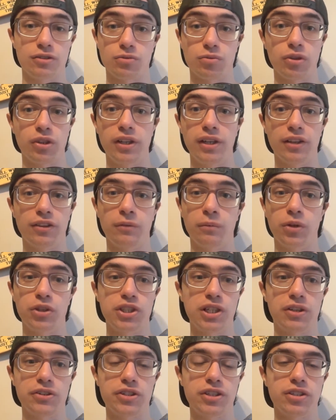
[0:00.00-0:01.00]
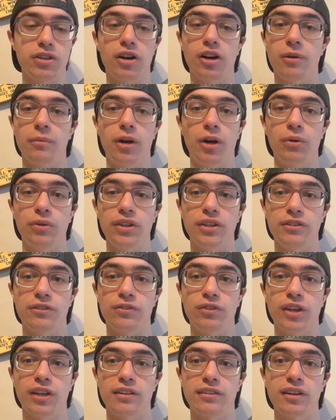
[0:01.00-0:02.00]
really nothing much else to talk about with this
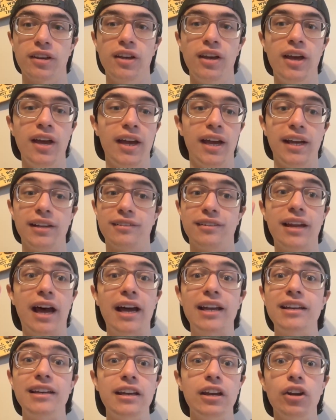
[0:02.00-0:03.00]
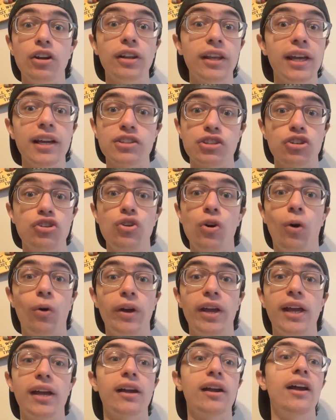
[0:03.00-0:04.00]
phase. It's not nearly as
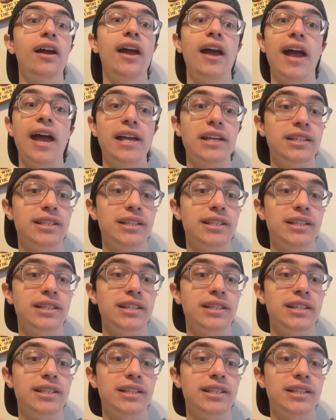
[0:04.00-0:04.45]
annoying and